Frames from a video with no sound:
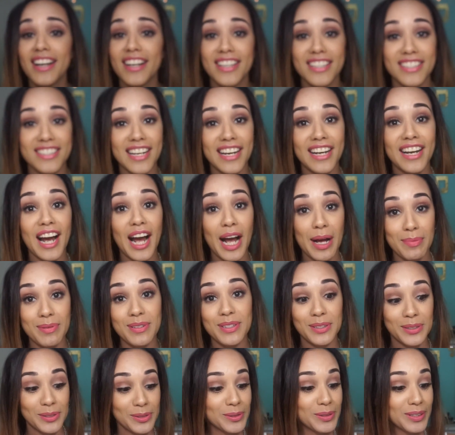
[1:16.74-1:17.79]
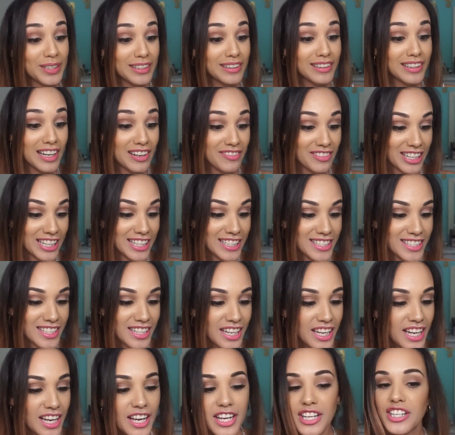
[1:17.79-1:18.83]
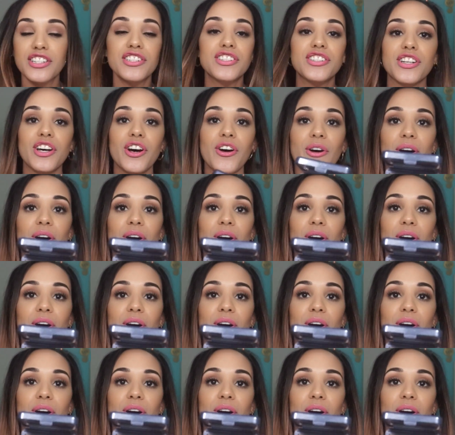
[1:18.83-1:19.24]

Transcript: because I absolutely love it. So